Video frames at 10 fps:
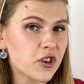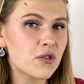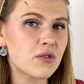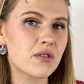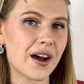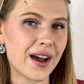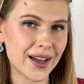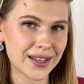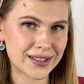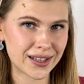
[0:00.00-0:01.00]
you
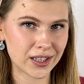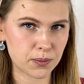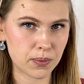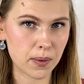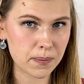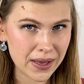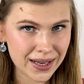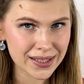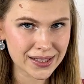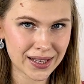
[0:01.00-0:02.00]
aiziet pa
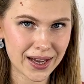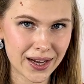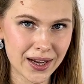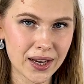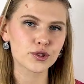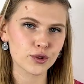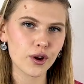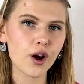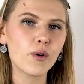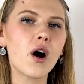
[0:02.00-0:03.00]
pieskari, to
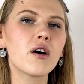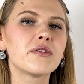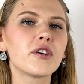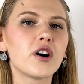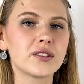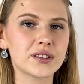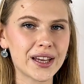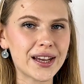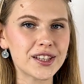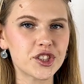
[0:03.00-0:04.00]
go off on a
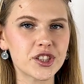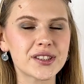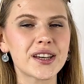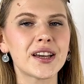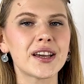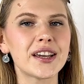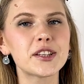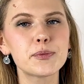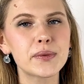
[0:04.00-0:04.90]
tangent, it